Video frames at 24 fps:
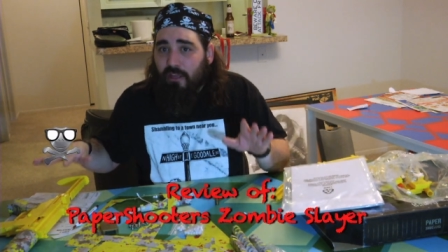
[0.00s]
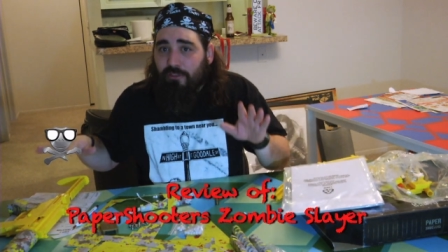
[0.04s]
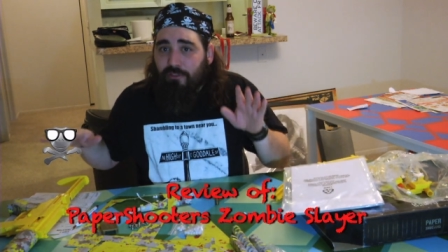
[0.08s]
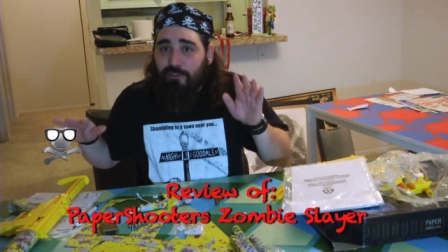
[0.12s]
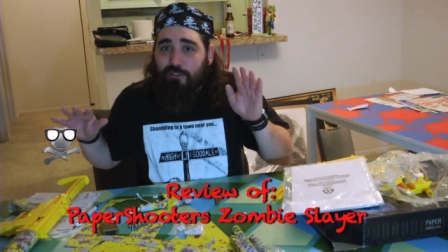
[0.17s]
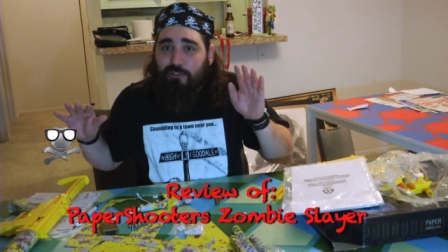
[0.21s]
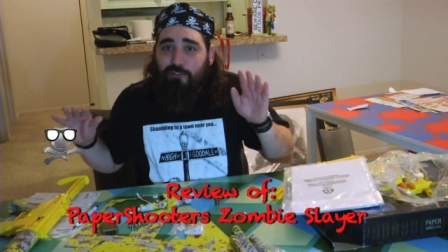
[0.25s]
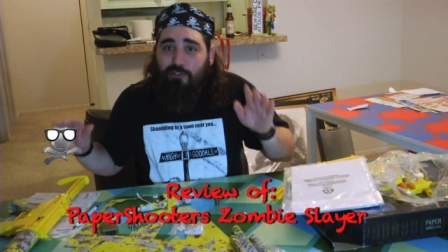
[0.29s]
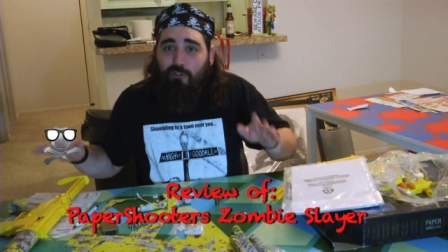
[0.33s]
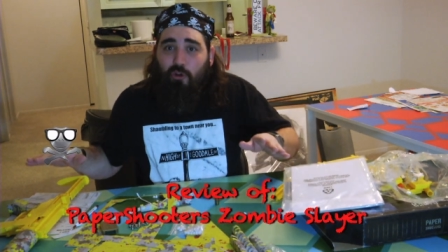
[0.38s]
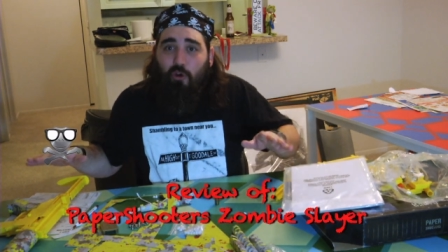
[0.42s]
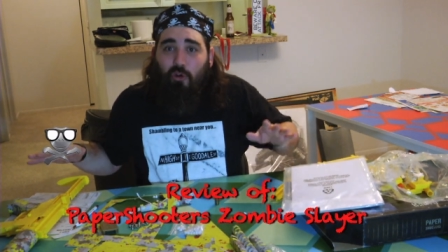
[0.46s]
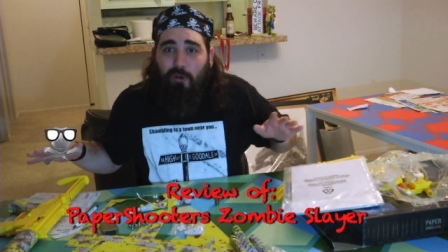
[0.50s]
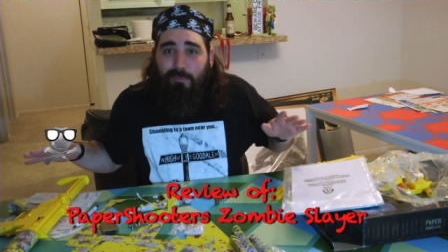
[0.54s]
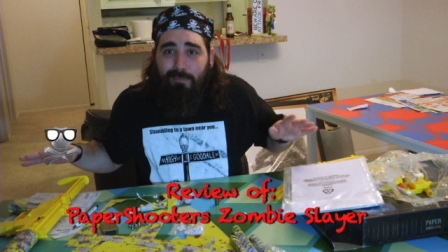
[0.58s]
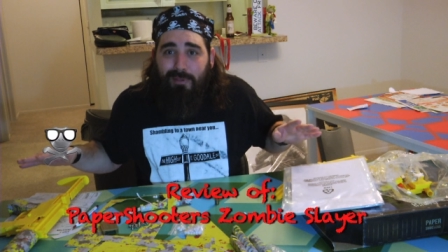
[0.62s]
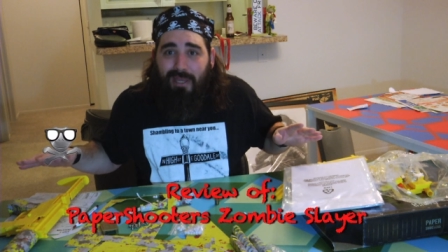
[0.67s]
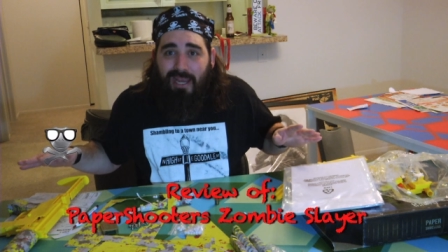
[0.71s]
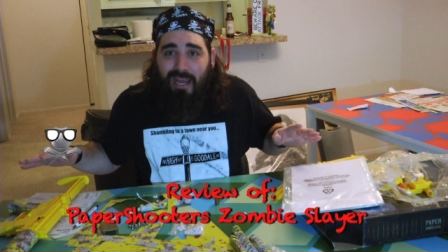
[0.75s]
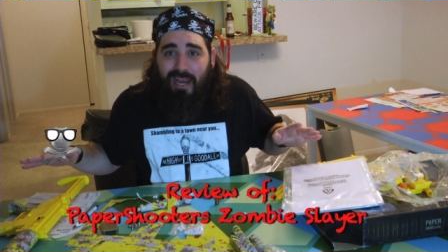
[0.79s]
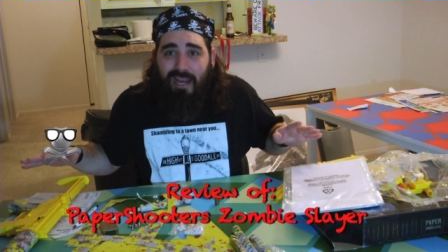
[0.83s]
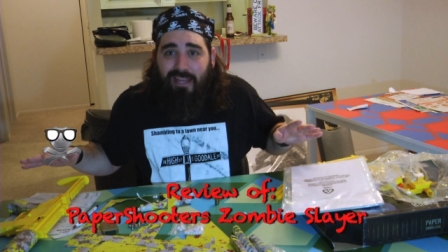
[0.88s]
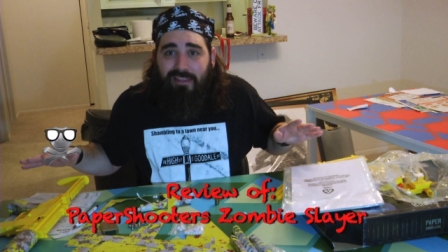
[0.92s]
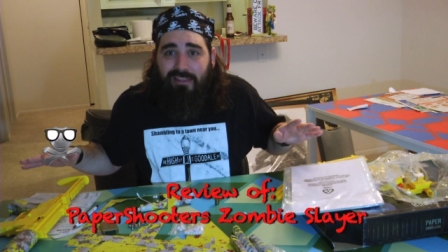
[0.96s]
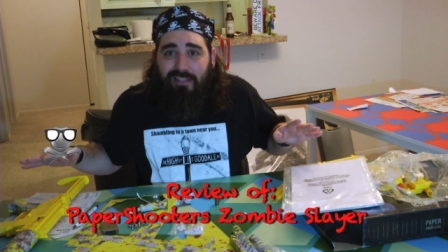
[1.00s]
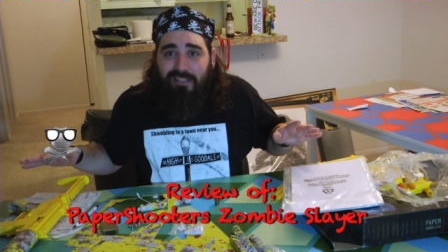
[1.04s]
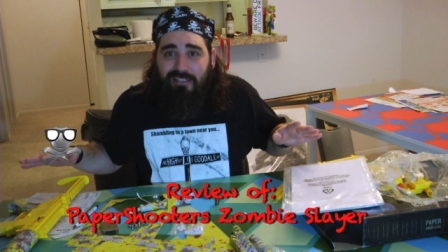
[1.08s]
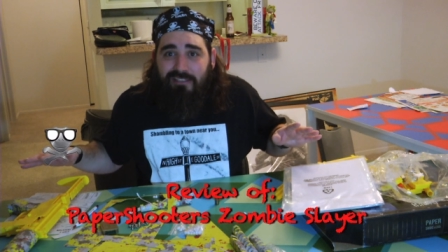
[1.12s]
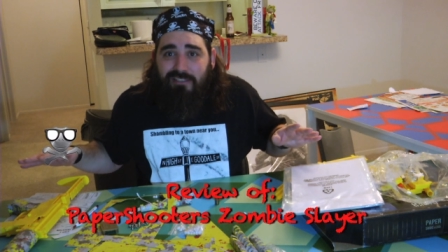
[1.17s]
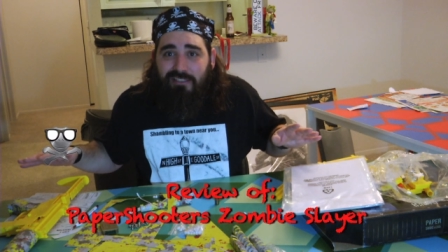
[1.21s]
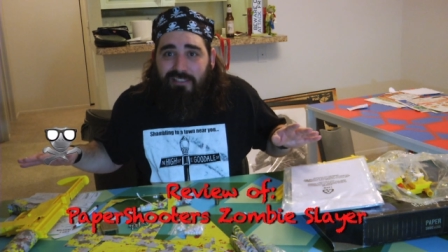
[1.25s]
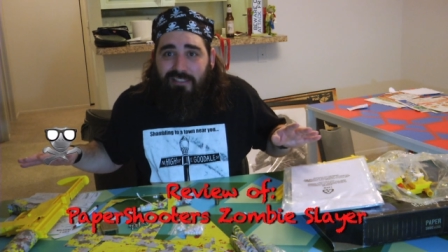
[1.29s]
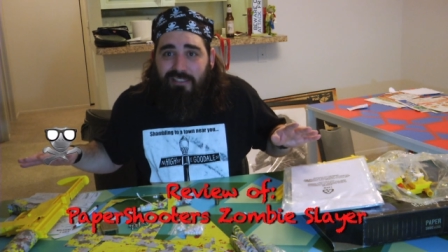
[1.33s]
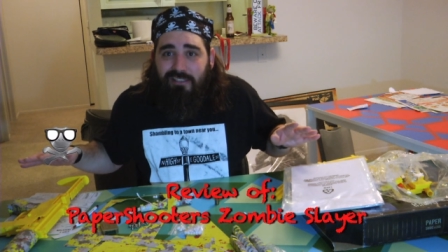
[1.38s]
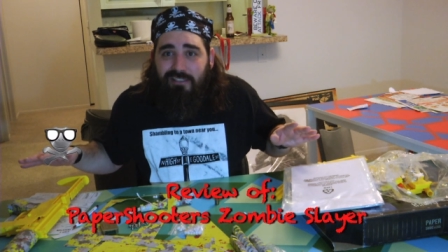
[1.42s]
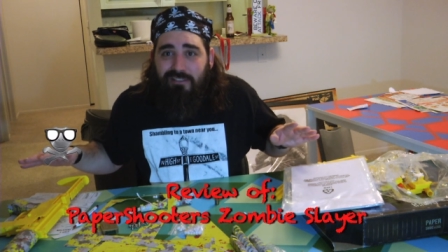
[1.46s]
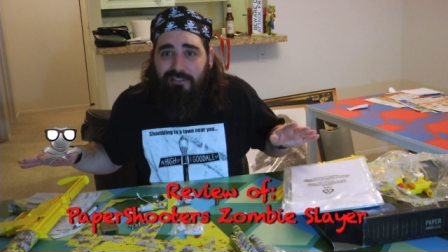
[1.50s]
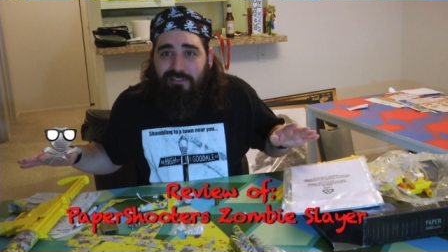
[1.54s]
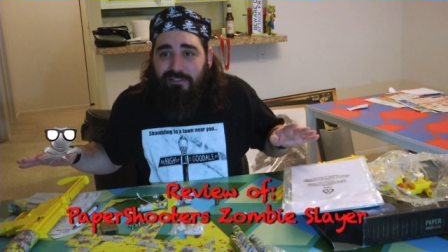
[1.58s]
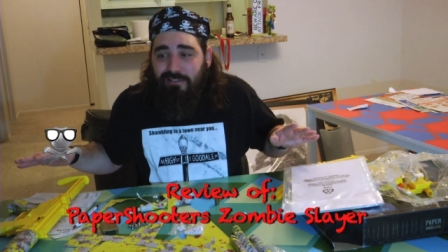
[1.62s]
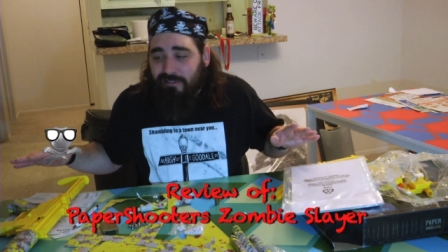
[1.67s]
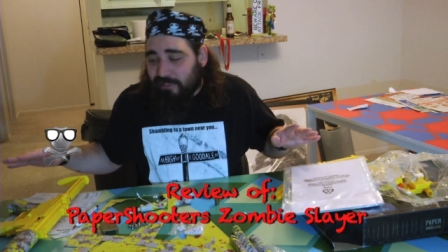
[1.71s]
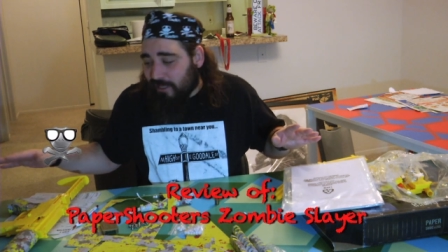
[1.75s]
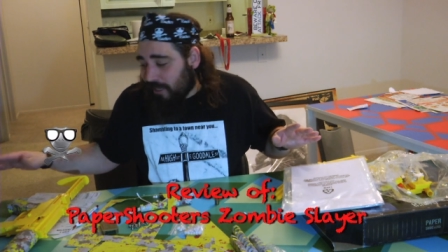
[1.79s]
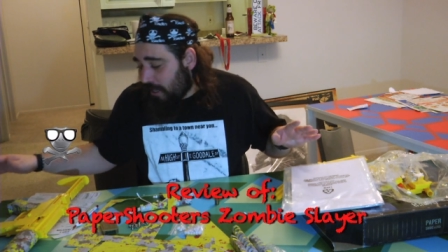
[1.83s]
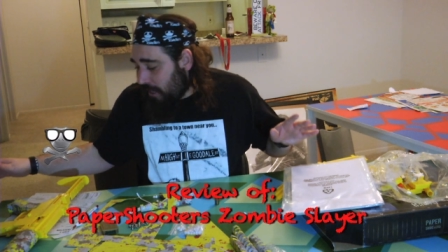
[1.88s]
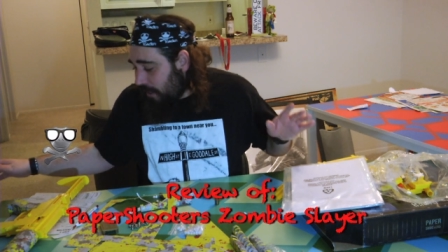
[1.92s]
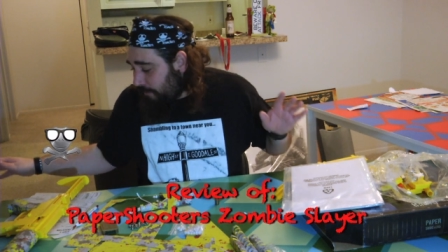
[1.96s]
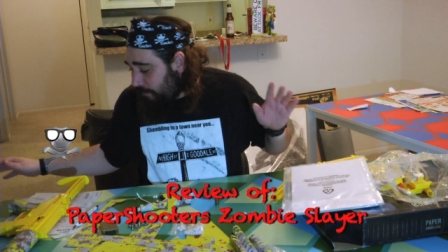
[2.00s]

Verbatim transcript: The story behind this is,